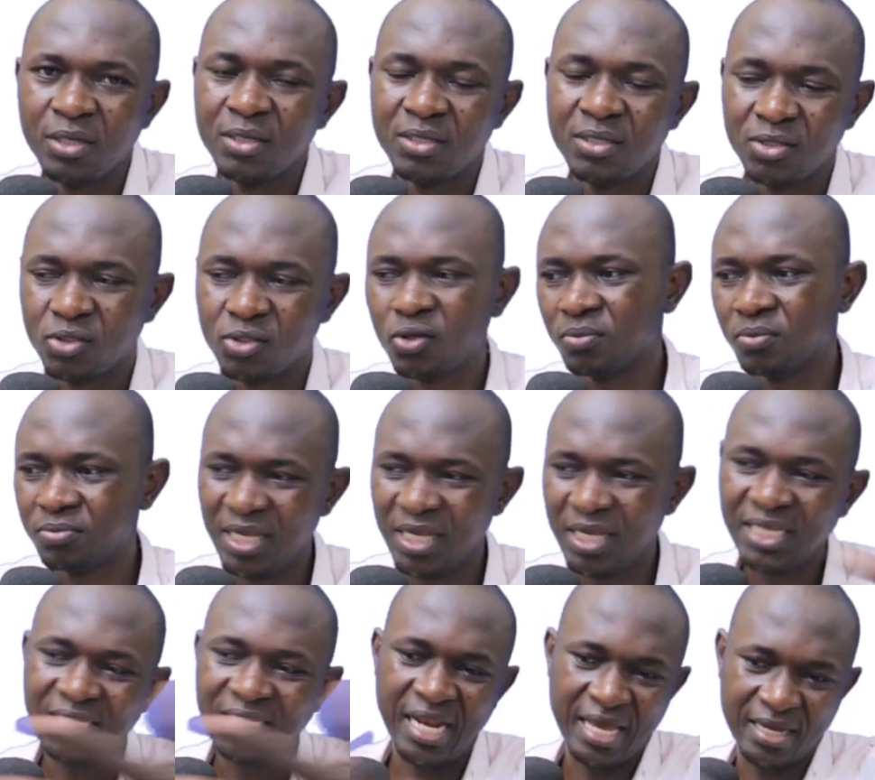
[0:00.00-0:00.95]
So
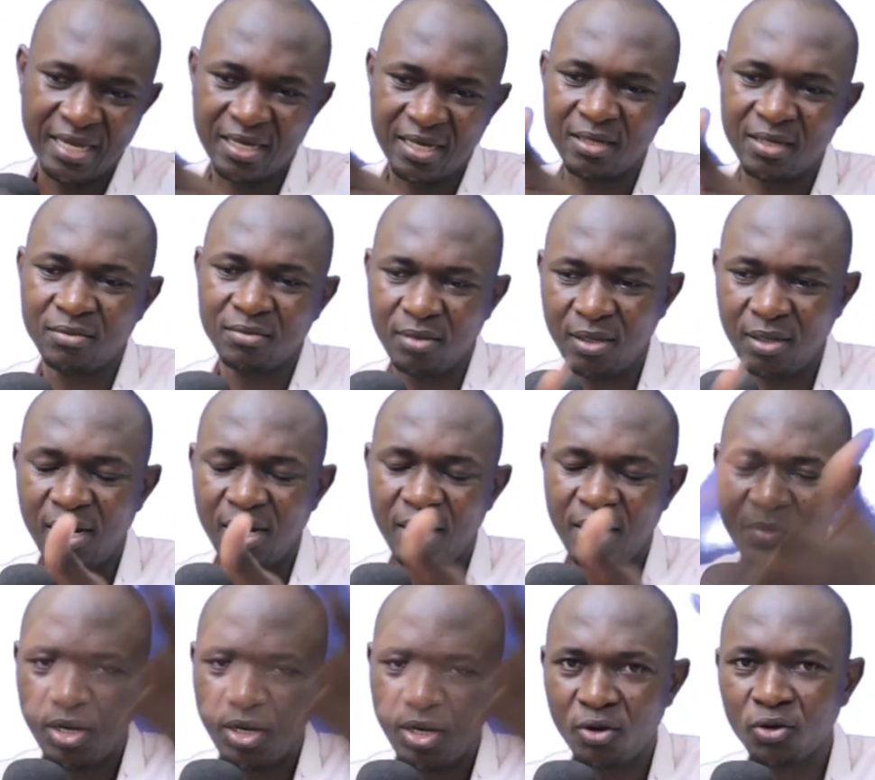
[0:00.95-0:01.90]
such like, let
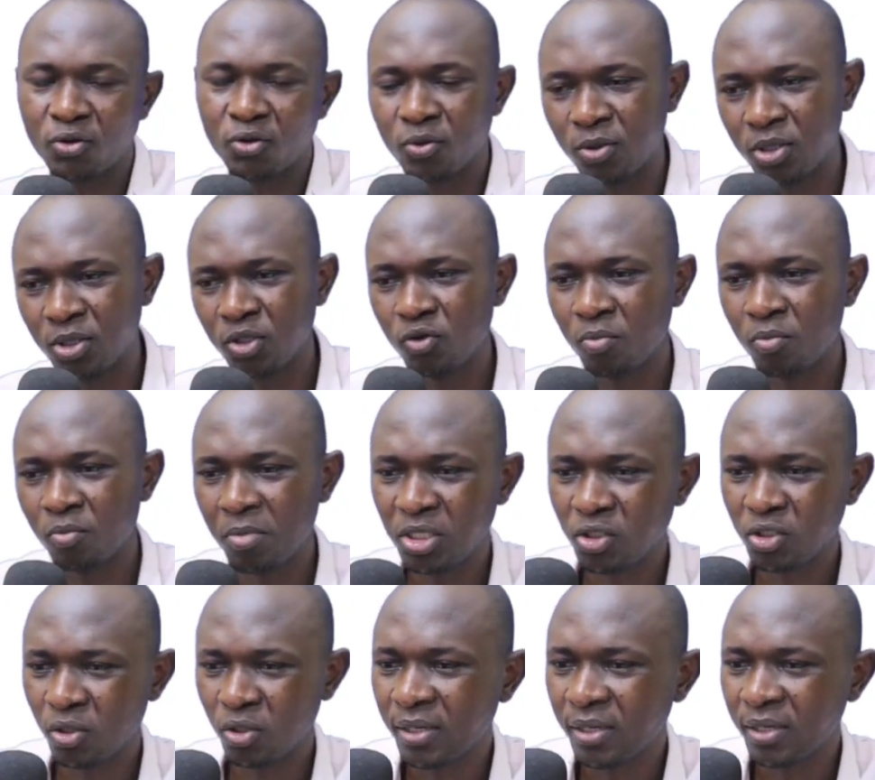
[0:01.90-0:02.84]
me not continue
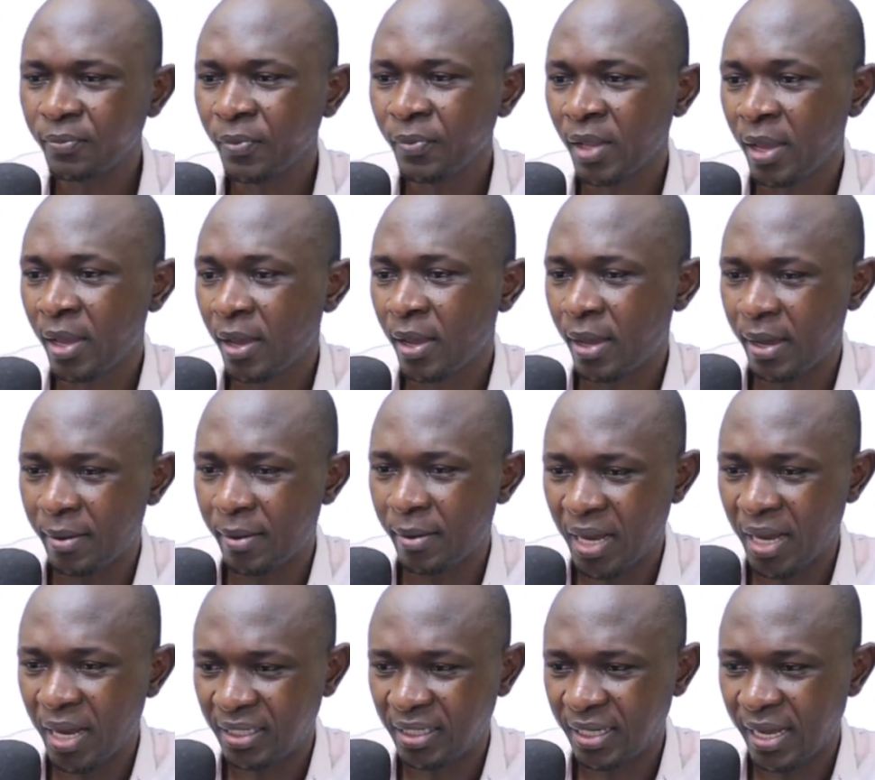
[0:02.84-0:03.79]
mentioning,
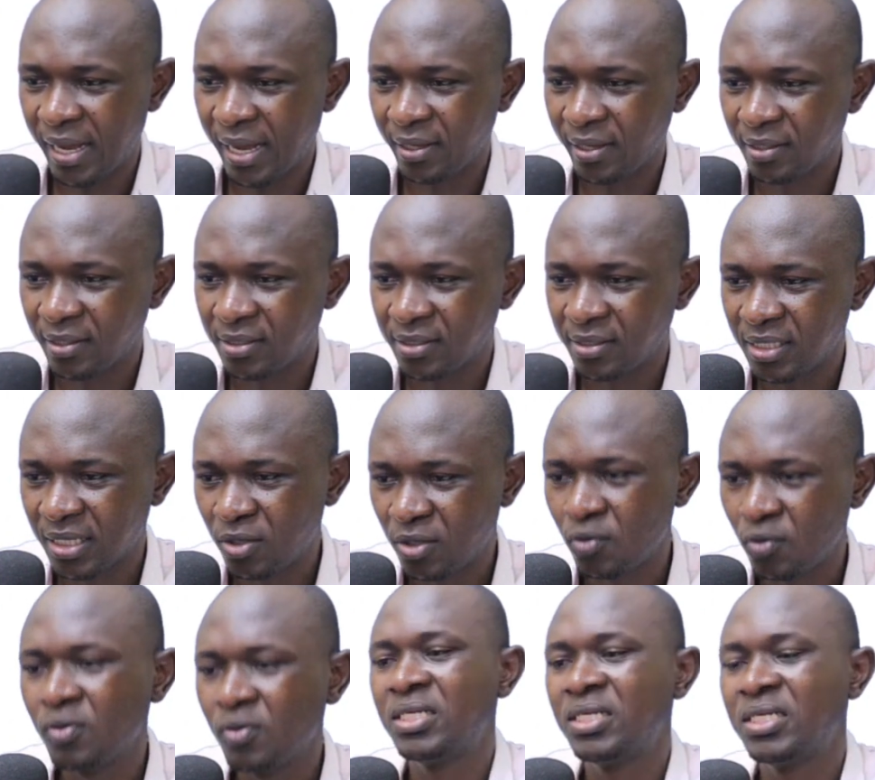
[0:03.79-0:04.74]
but
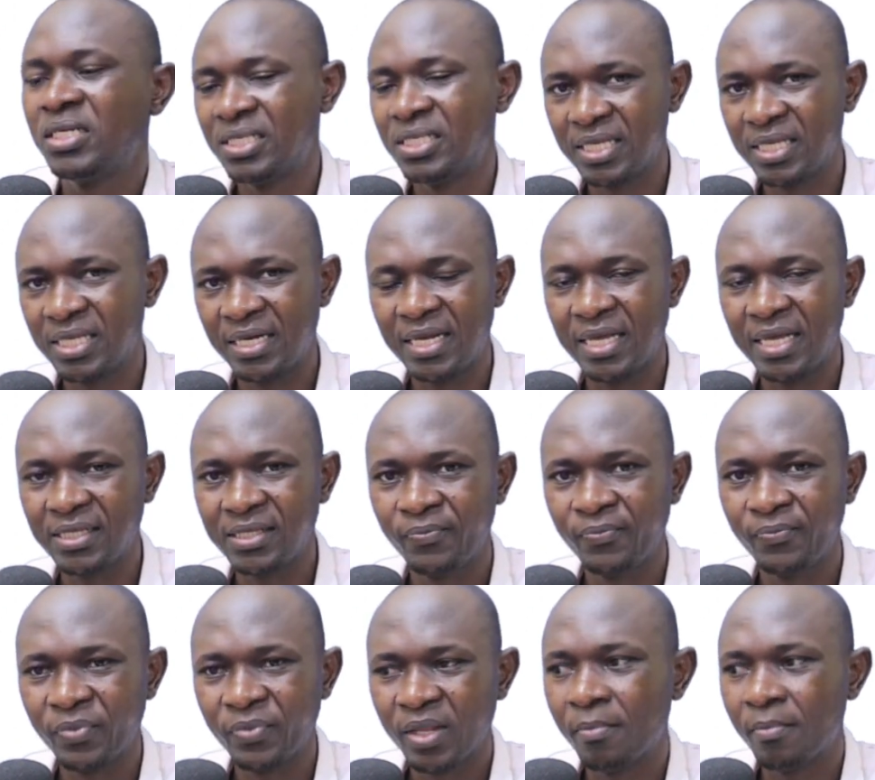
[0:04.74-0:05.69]
security status
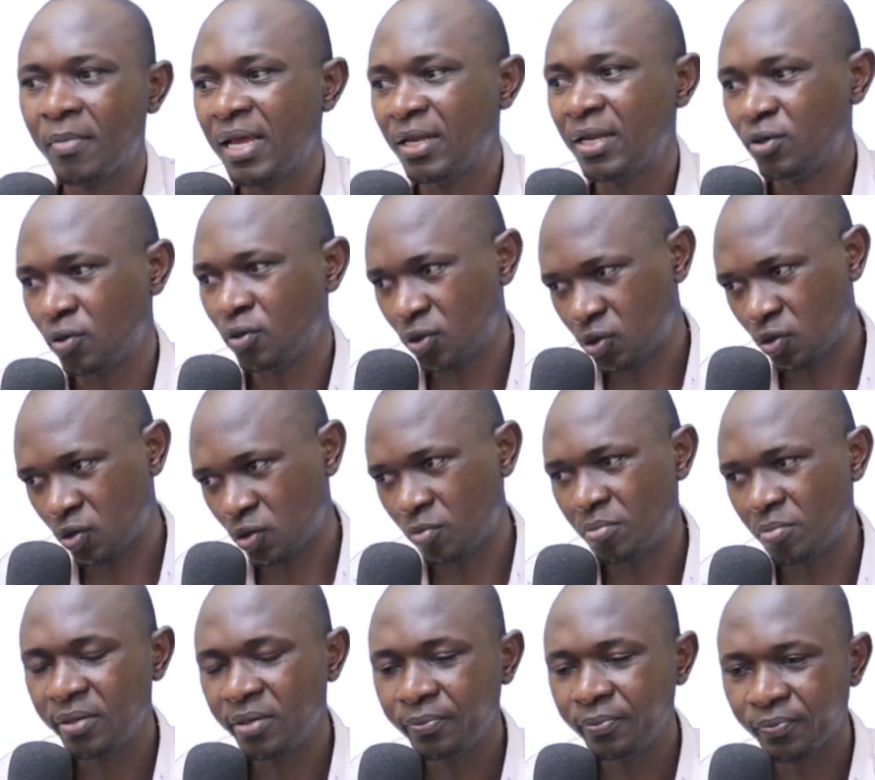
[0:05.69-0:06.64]
might also
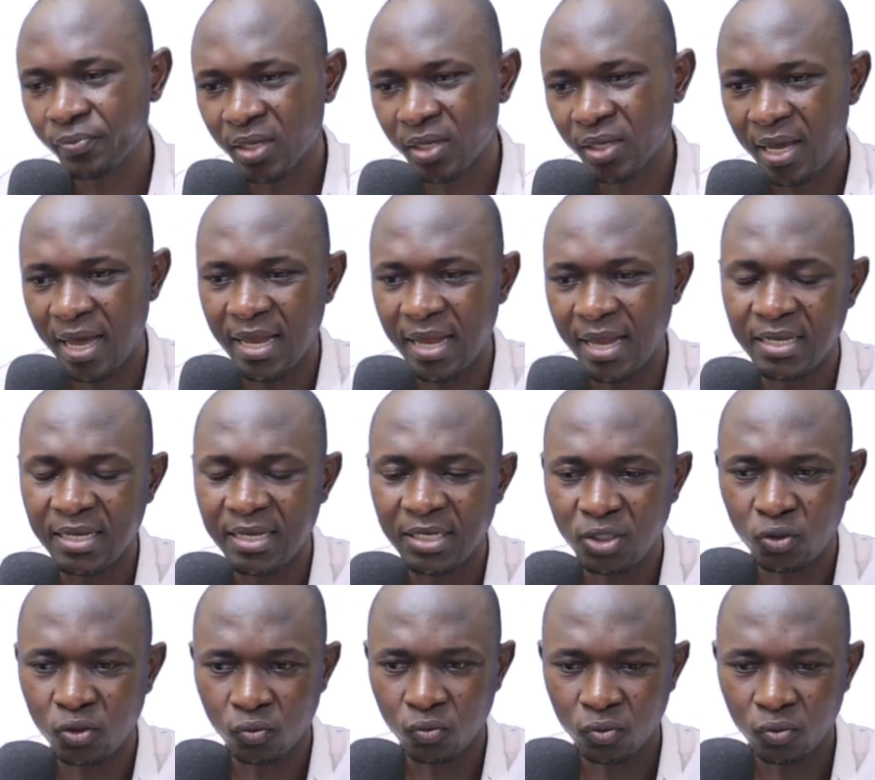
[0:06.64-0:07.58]
be an
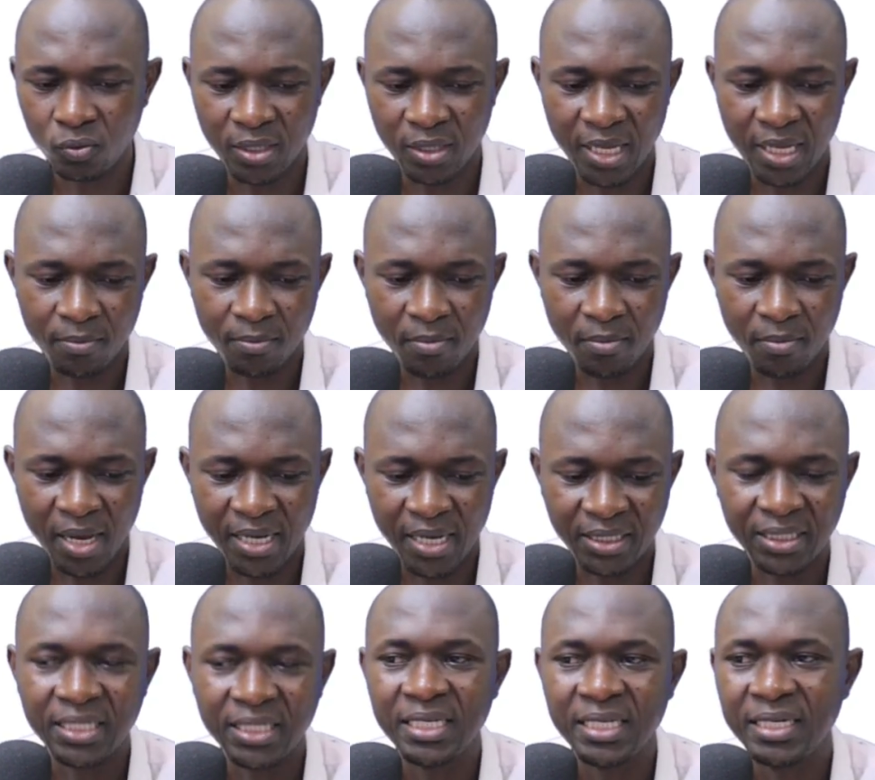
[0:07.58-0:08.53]
issue that might
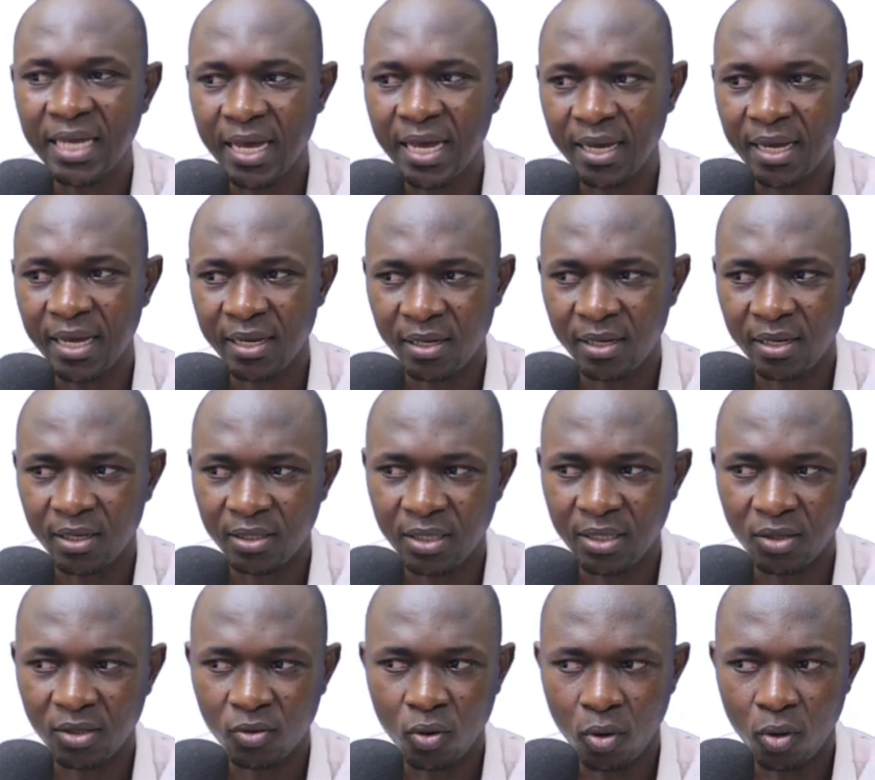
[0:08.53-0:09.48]
hinder the
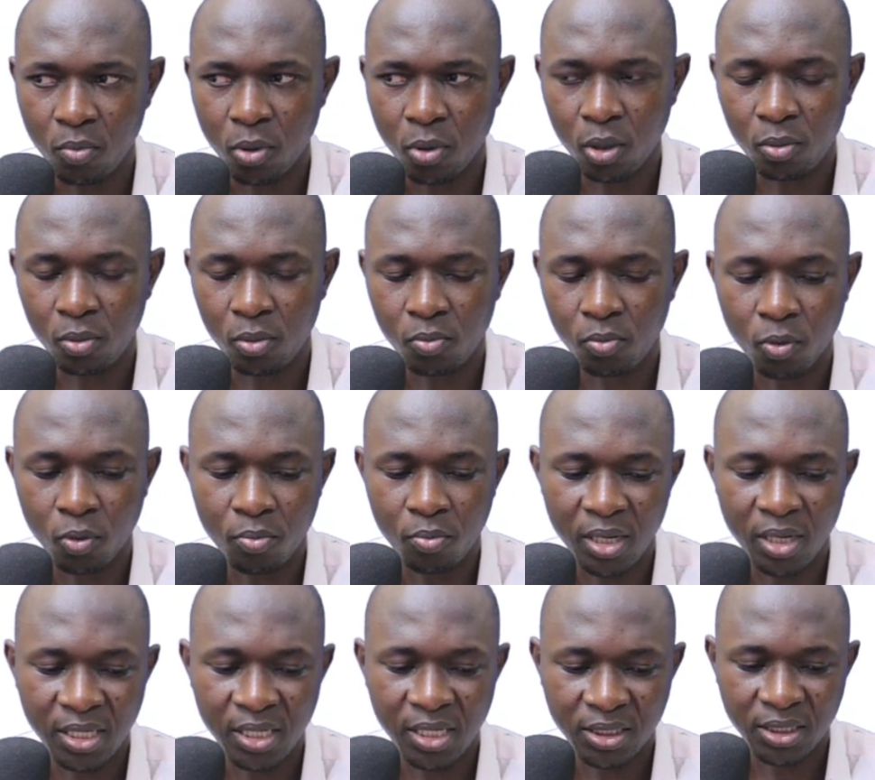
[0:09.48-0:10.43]
global
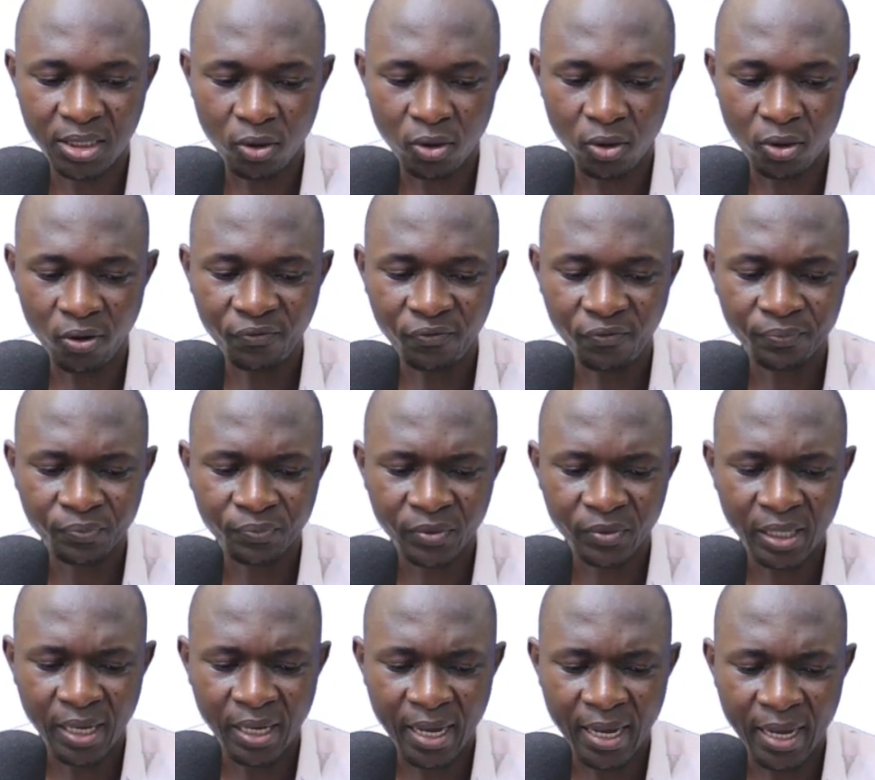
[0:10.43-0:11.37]
mobility of
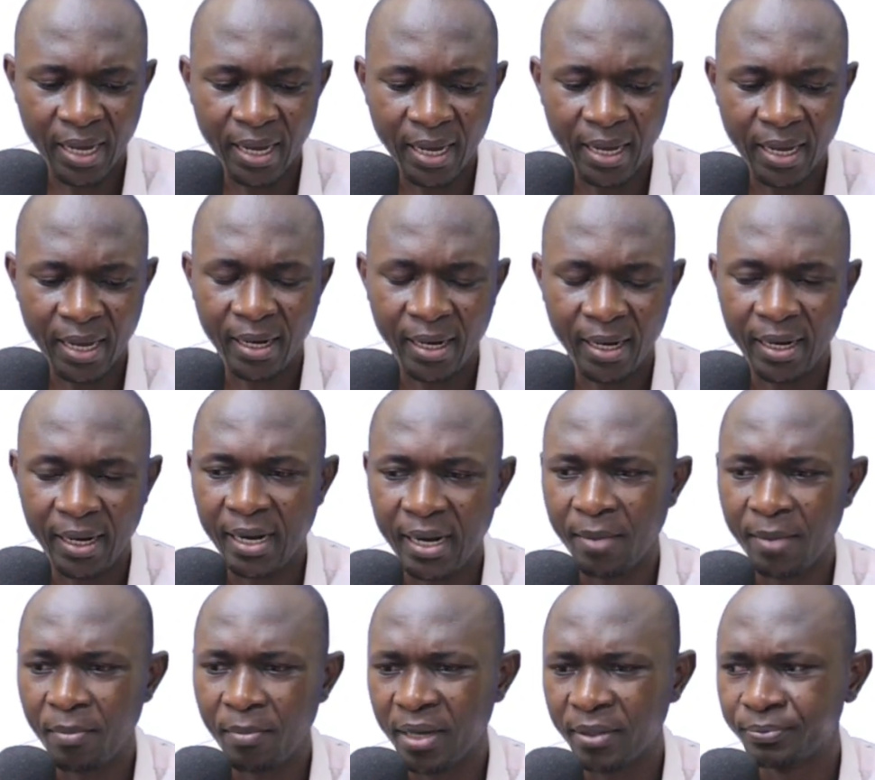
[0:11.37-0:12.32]

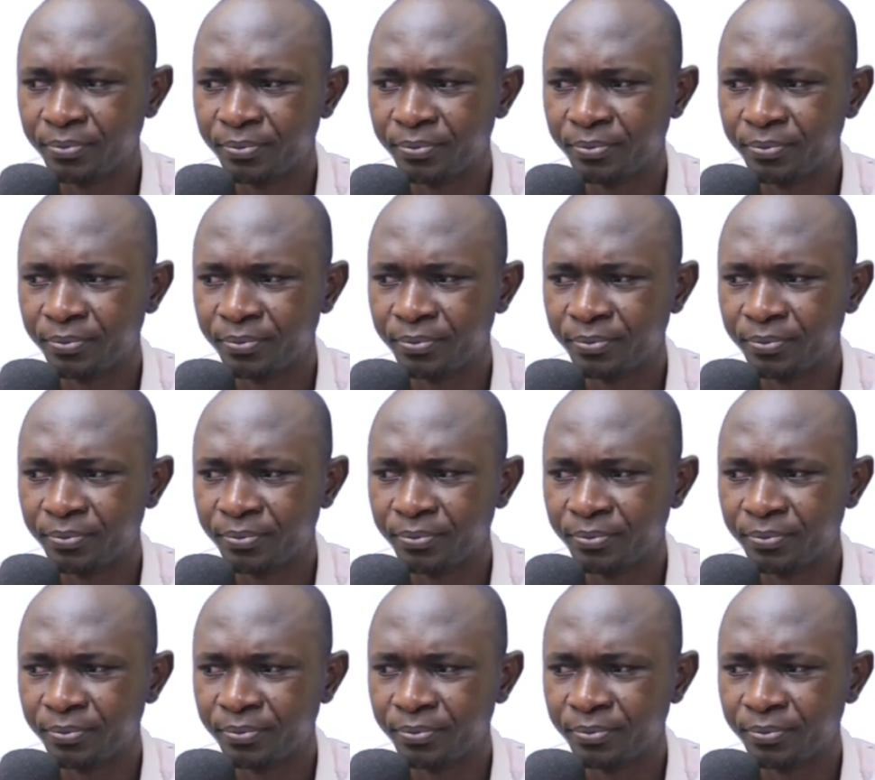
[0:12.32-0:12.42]
labor.